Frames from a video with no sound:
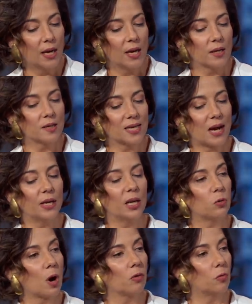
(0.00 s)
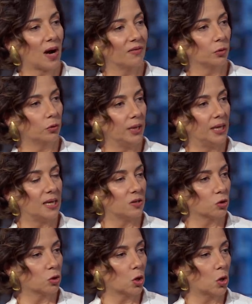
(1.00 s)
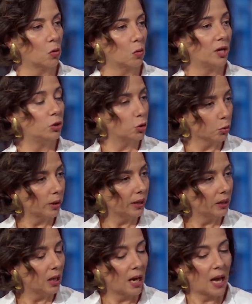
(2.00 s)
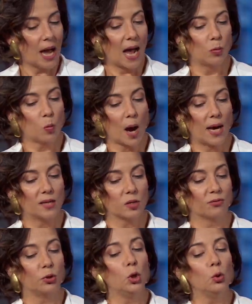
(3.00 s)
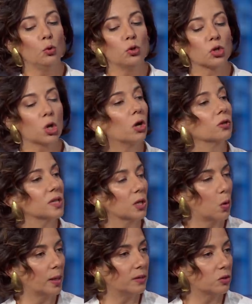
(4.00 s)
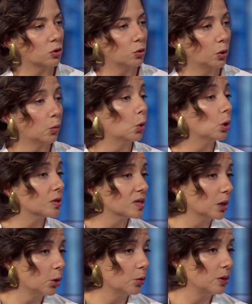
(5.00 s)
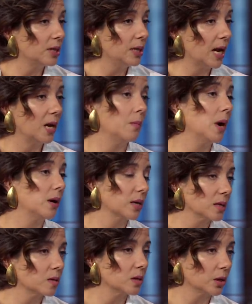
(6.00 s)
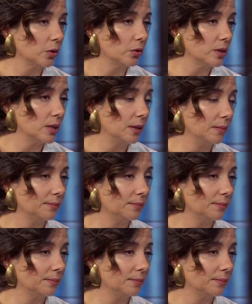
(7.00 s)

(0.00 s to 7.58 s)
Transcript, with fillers: the Saudi Iran rivalry is so enduring mm-hmm. and why it is of huge consequence to the world's security and America's security.